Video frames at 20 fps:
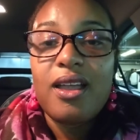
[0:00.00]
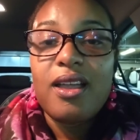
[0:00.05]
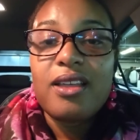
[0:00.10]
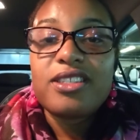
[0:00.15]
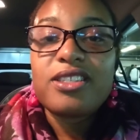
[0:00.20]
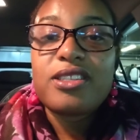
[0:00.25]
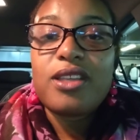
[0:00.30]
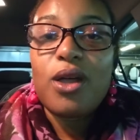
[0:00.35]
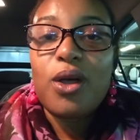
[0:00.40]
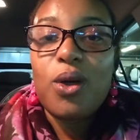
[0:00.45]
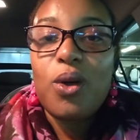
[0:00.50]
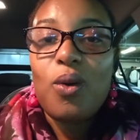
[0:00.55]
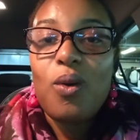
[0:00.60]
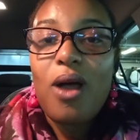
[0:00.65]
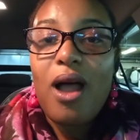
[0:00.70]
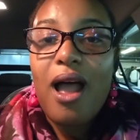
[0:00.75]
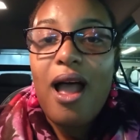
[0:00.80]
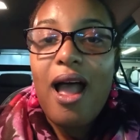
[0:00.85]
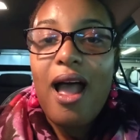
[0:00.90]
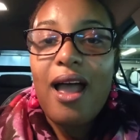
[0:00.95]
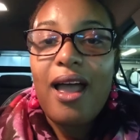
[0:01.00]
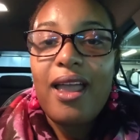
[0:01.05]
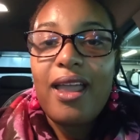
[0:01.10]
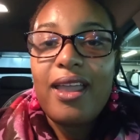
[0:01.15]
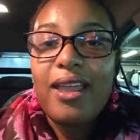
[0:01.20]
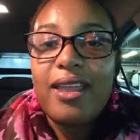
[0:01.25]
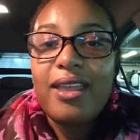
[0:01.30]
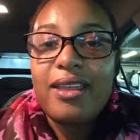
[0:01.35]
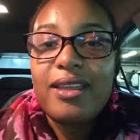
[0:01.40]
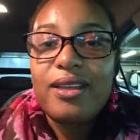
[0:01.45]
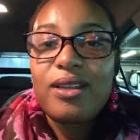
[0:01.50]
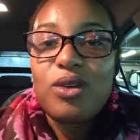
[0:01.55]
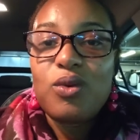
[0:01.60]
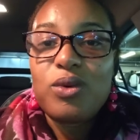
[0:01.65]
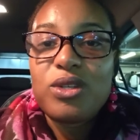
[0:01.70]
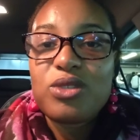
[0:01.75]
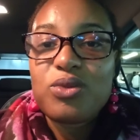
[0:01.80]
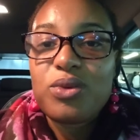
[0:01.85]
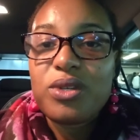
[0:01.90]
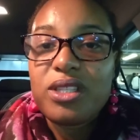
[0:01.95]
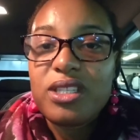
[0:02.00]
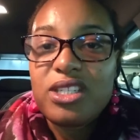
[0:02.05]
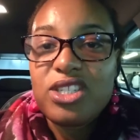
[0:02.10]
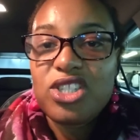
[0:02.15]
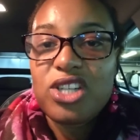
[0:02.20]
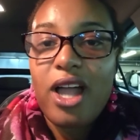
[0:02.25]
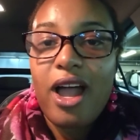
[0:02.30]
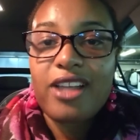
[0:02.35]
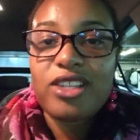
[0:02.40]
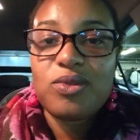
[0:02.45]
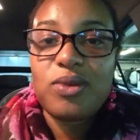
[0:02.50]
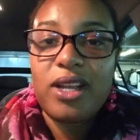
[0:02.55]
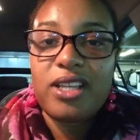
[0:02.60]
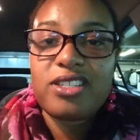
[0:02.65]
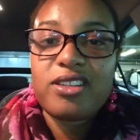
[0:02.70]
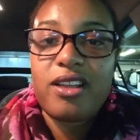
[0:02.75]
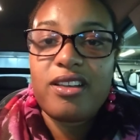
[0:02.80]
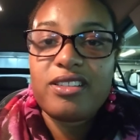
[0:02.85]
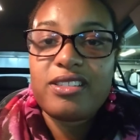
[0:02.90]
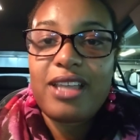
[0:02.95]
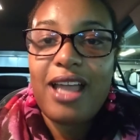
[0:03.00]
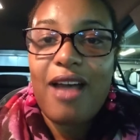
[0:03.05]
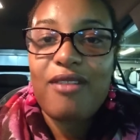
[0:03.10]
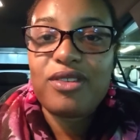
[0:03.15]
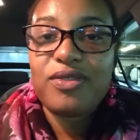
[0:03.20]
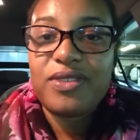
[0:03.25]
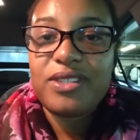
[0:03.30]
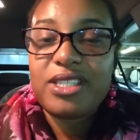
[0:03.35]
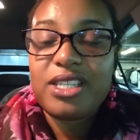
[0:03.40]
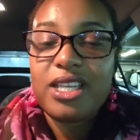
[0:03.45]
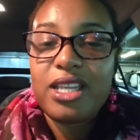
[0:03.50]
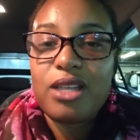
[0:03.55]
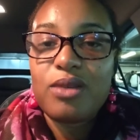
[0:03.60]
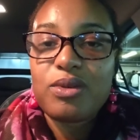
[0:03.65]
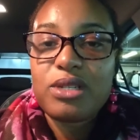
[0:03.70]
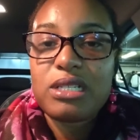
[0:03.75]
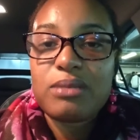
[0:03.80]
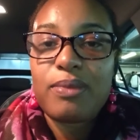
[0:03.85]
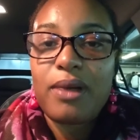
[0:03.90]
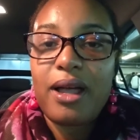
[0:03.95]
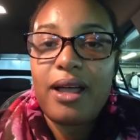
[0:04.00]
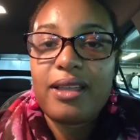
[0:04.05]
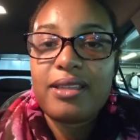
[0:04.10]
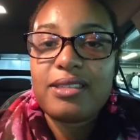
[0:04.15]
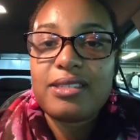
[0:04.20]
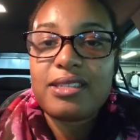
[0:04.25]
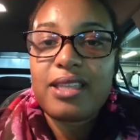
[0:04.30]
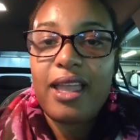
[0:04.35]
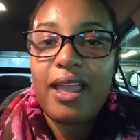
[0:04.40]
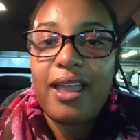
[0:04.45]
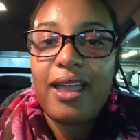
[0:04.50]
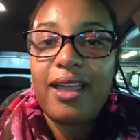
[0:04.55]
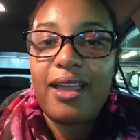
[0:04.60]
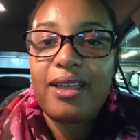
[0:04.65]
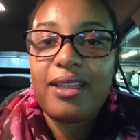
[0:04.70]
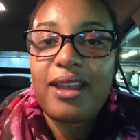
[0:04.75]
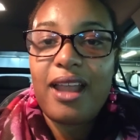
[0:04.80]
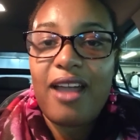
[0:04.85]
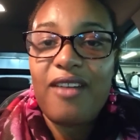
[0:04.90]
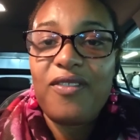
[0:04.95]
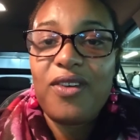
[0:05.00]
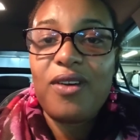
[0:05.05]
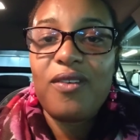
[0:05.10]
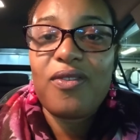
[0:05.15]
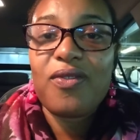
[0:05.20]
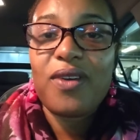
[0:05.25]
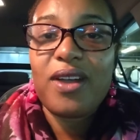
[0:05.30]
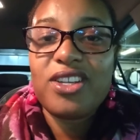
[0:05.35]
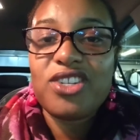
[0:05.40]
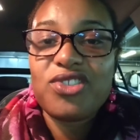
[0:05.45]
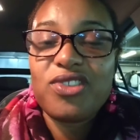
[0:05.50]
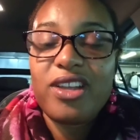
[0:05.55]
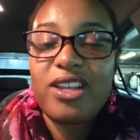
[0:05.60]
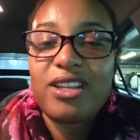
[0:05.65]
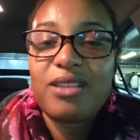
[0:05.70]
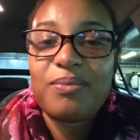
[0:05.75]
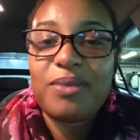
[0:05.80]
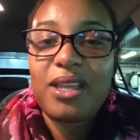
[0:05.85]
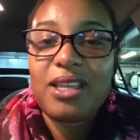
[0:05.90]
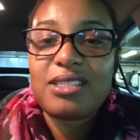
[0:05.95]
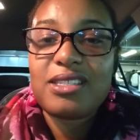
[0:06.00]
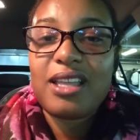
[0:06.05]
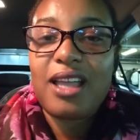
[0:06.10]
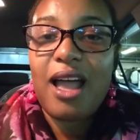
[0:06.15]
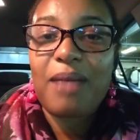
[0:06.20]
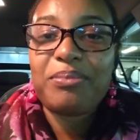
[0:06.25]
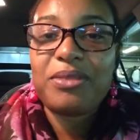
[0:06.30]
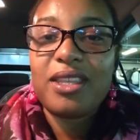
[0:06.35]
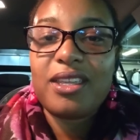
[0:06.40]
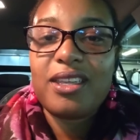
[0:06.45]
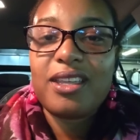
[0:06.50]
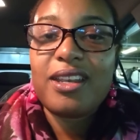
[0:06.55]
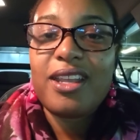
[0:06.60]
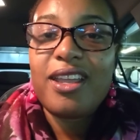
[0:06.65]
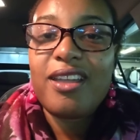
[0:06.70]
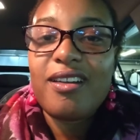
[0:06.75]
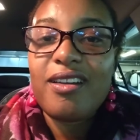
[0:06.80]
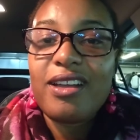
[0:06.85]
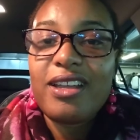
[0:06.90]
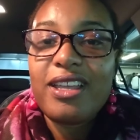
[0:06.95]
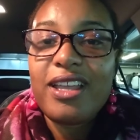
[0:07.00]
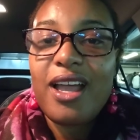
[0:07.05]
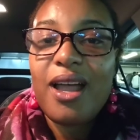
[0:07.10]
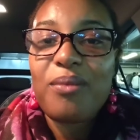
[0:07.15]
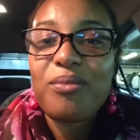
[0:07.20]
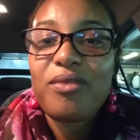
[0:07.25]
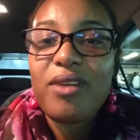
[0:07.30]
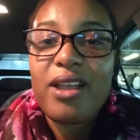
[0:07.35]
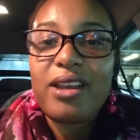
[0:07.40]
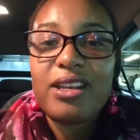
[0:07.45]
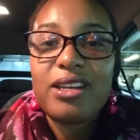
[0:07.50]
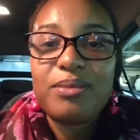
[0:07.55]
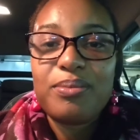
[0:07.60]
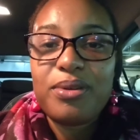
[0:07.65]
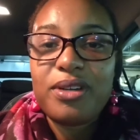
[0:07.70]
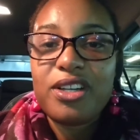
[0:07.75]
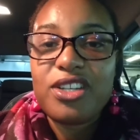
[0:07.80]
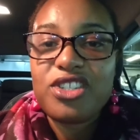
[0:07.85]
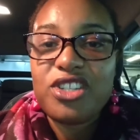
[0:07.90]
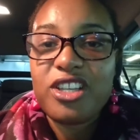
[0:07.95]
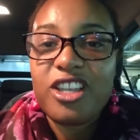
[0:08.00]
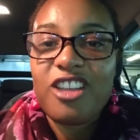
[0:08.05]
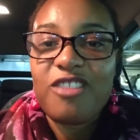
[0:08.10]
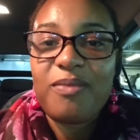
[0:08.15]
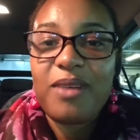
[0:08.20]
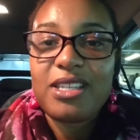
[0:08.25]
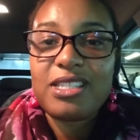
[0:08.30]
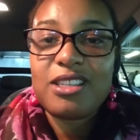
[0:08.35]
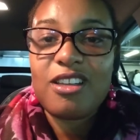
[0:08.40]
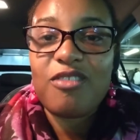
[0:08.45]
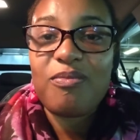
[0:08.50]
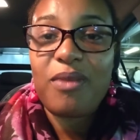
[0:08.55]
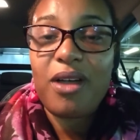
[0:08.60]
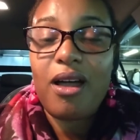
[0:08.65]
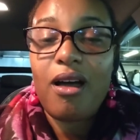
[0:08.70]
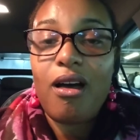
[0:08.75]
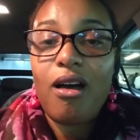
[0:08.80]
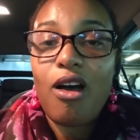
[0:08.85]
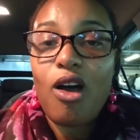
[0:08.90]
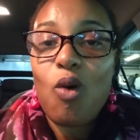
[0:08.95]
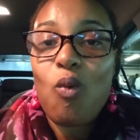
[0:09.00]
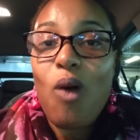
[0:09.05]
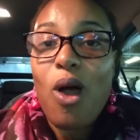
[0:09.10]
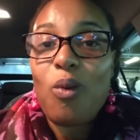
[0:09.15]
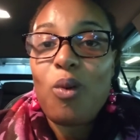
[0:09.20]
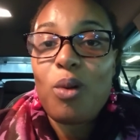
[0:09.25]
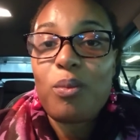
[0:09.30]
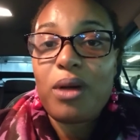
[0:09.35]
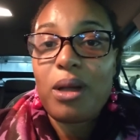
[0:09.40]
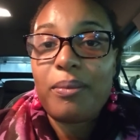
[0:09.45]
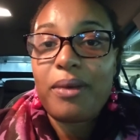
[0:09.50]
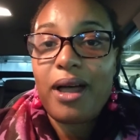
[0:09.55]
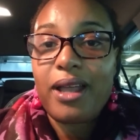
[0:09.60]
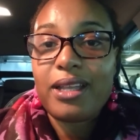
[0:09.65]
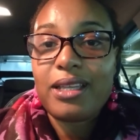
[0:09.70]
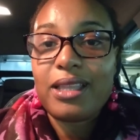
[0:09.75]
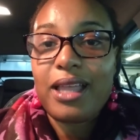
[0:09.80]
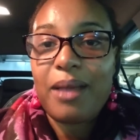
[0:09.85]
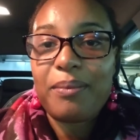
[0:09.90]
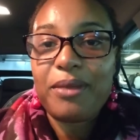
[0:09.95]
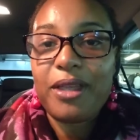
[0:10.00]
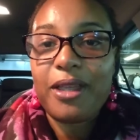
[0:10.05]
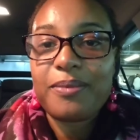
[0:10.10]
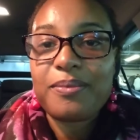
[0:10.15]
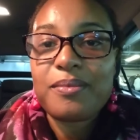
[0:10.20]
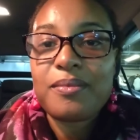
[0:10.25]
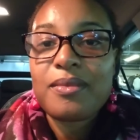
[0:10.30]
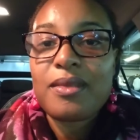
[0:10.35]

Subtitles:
So I was really shocked when I started to have a fatigue response, and I felt frustrated because I'm thinking, here I am ready to push and give myself my all. Why won't my body let me?